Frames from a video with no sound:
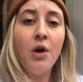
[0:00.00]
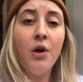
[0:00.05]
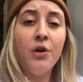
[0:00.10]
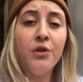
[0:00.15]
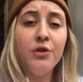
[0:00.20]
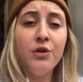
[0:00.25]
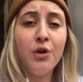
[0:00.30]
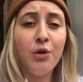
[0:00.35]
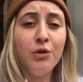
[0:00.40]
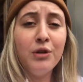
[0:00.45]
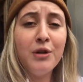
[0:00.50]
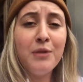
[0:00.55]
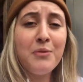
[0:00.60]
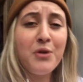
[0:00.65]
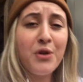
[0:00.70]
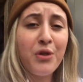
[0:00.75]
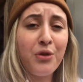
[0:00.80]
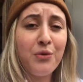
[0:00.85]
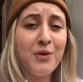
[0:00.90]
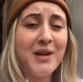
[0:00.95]
Goal number
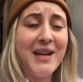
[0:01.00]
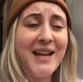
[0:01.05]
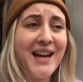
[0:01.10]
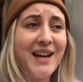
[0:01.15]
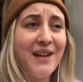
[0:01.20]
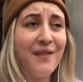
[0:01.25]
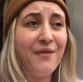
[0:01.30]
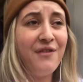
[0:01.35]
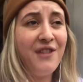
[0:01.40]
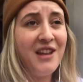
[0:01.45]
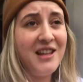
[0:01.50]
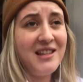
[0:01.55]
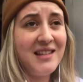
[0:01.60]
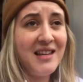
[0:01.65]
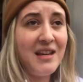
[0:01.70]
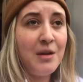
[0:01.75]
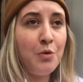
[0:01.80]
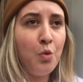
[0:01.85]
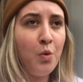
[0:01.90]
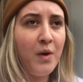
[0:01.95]
three kind of fits
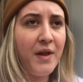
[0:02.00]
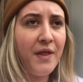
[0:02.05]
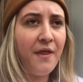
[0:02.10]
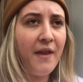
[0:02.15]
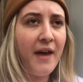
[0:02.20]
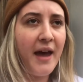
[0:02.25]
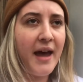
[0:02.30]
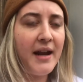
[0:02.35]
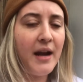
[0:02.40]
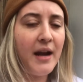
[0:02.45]
in with that.